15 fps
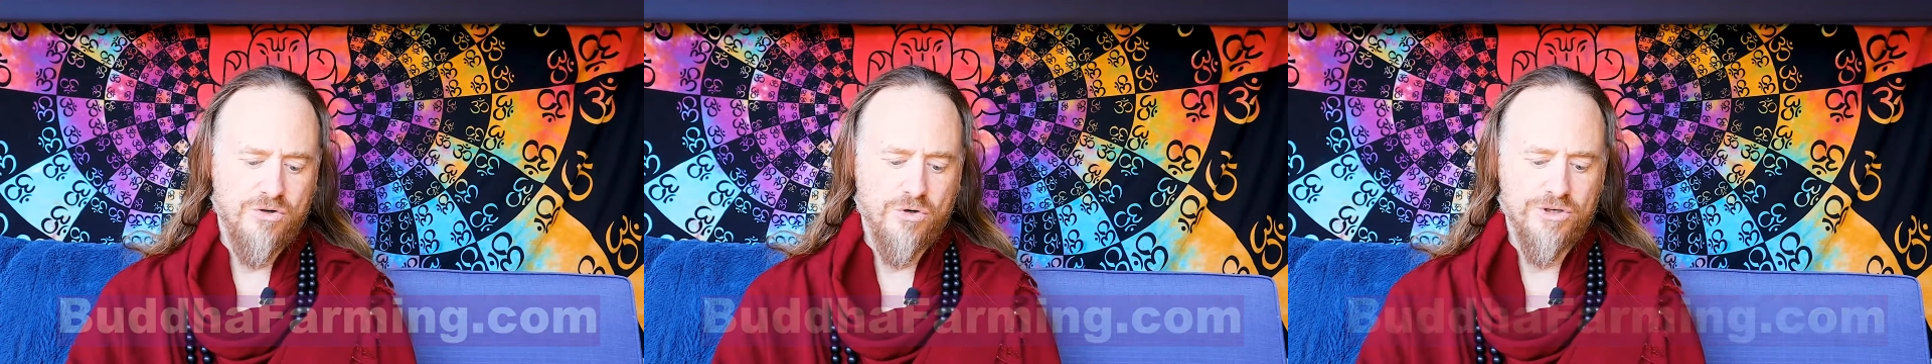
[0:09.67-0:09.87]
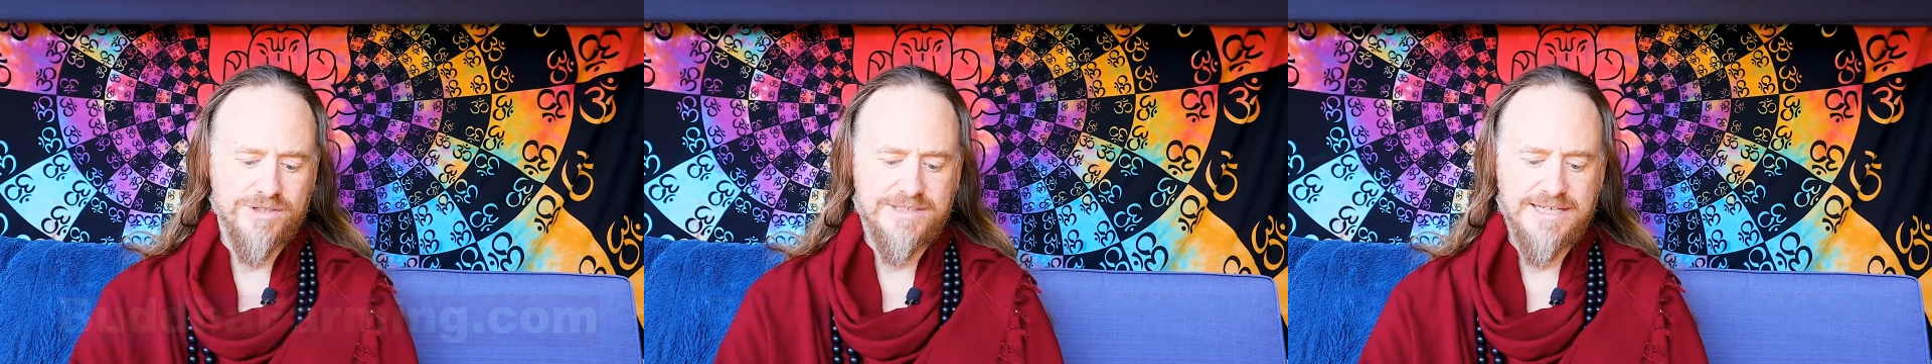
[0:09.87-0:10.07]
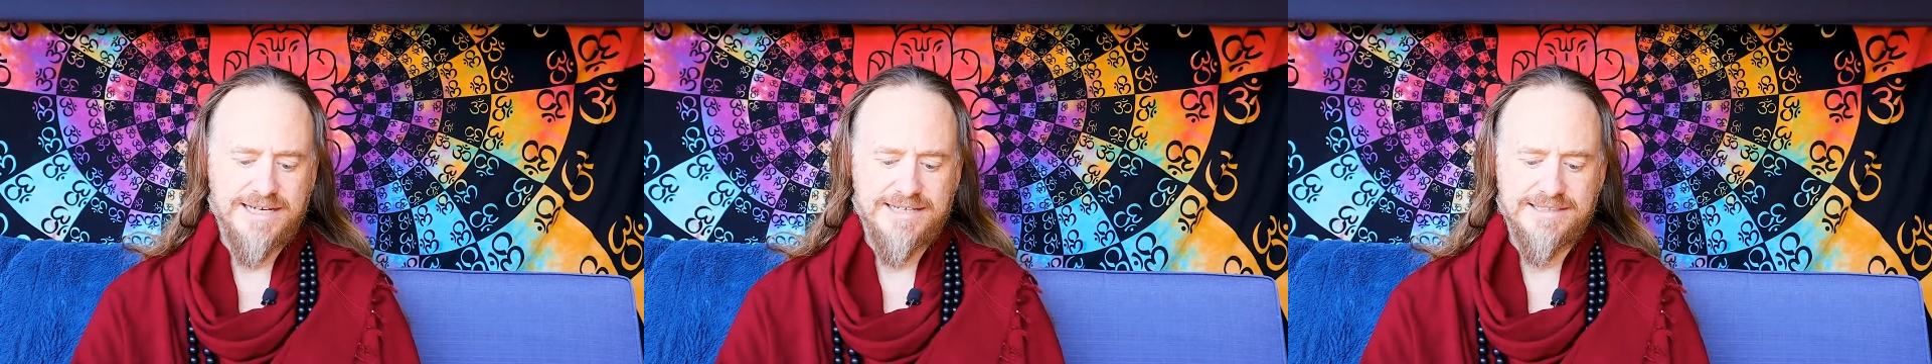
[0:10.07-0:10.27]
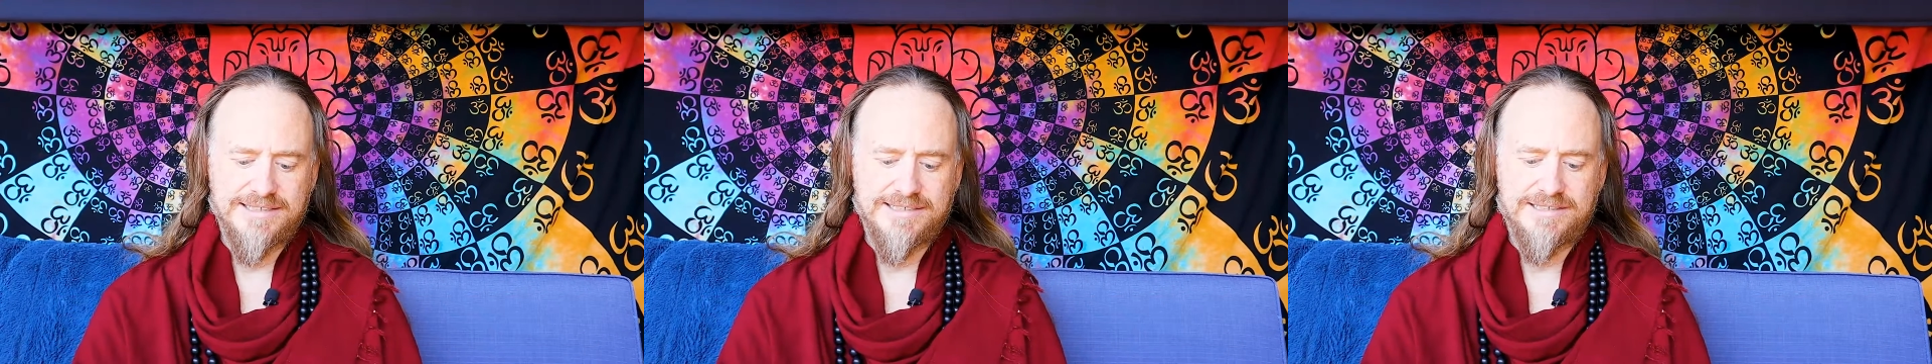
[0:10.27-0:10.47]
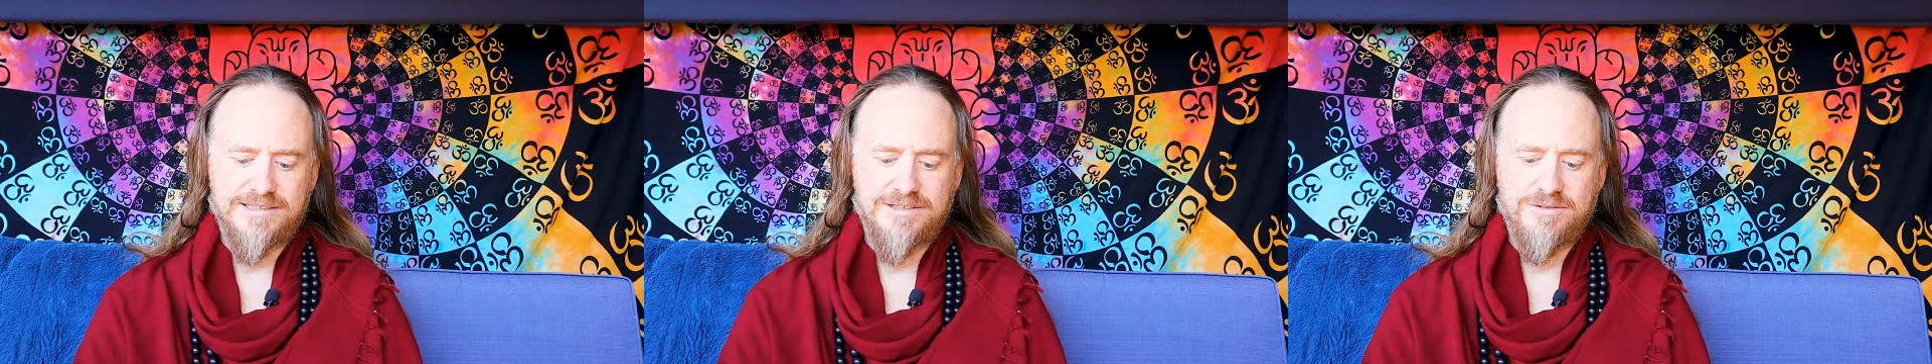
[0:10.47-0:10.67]

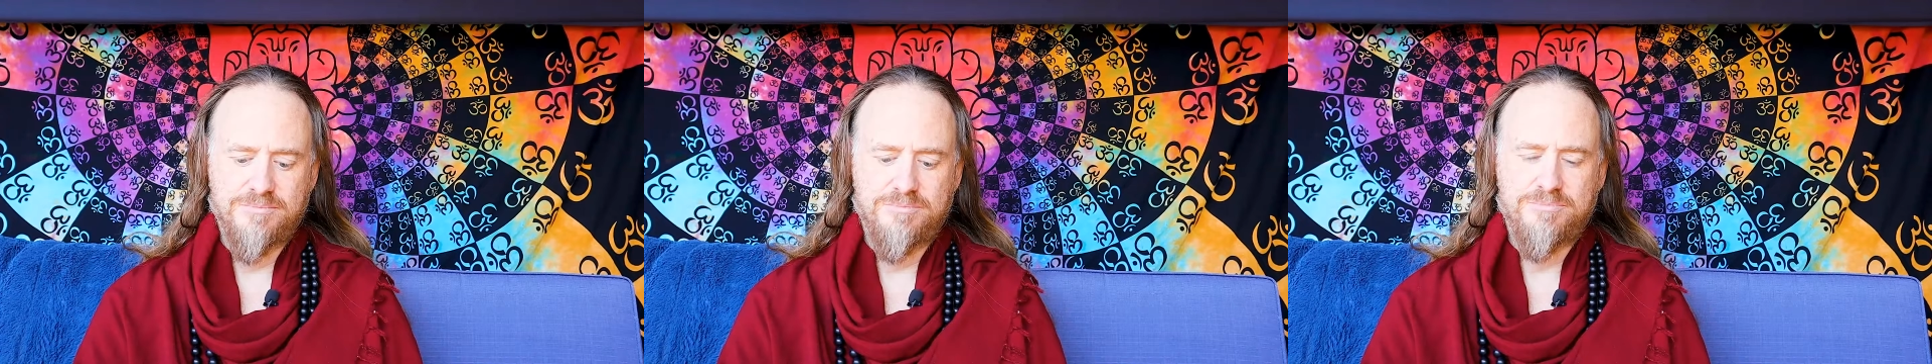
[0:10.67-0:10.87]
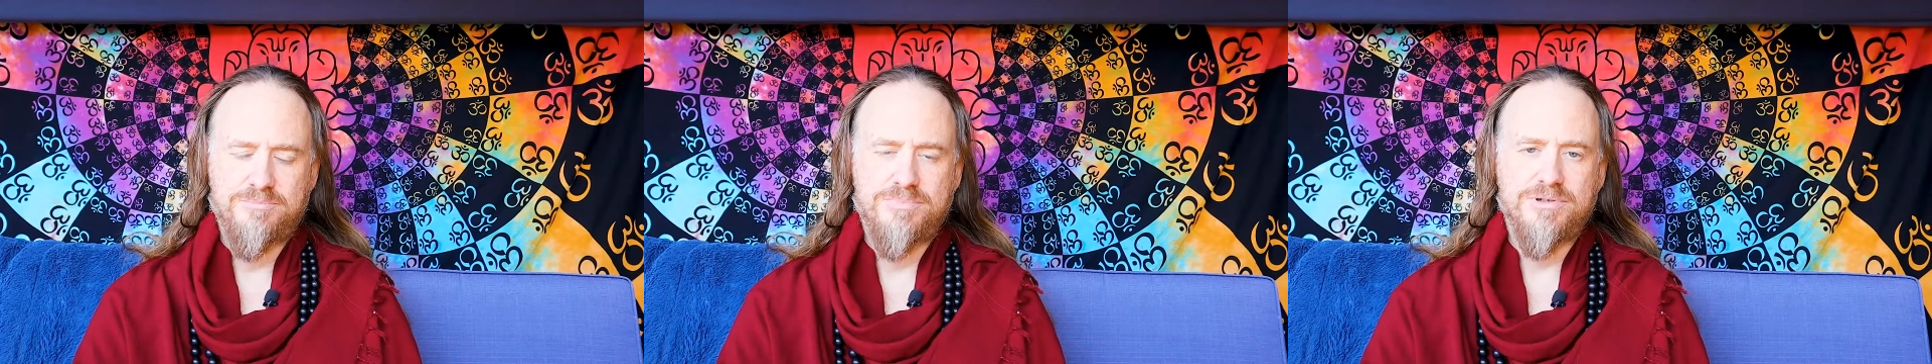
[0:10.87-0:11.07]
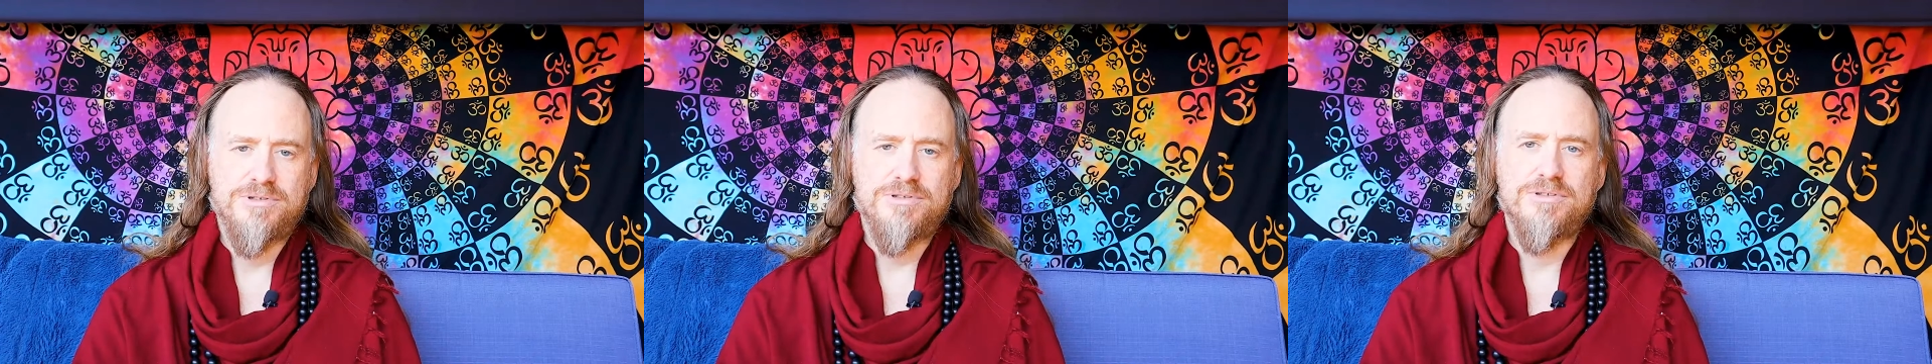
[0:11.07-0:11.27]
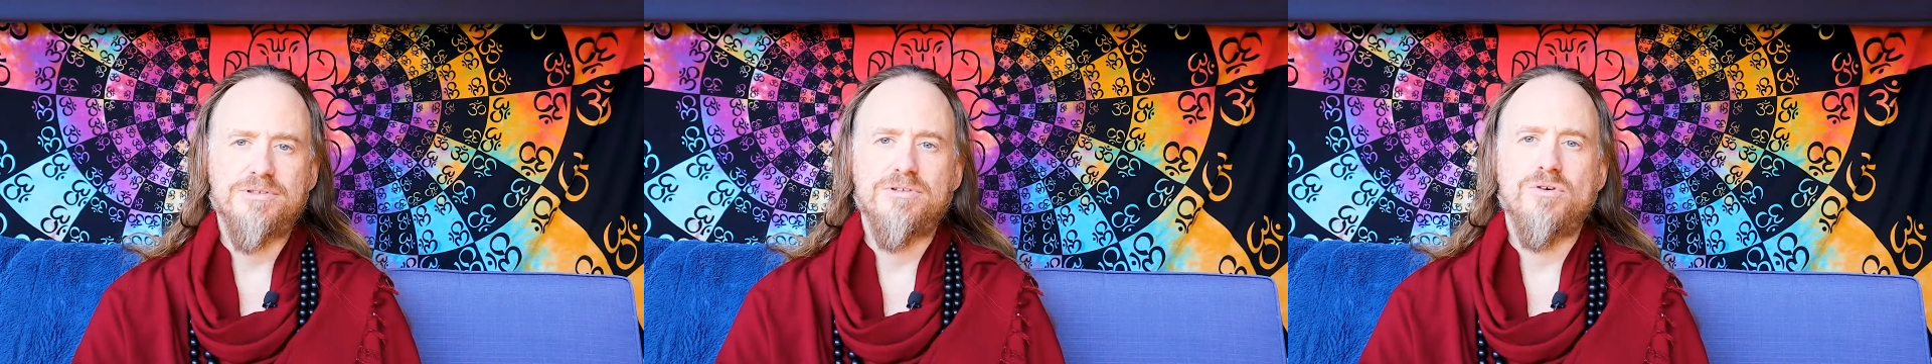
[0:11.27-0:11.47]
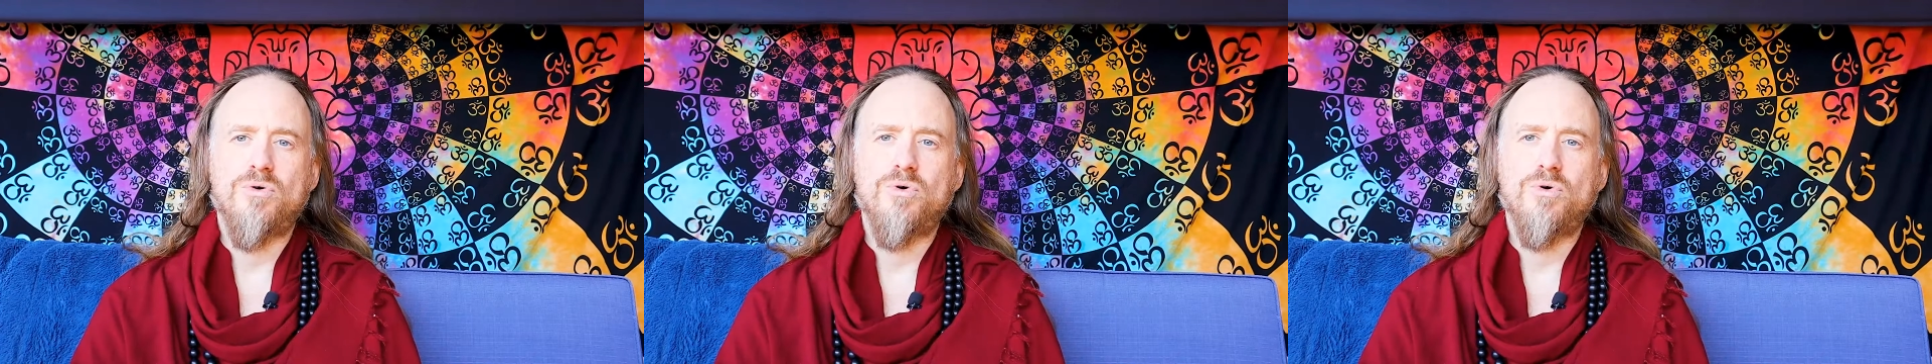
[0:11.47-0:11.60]
organic pearl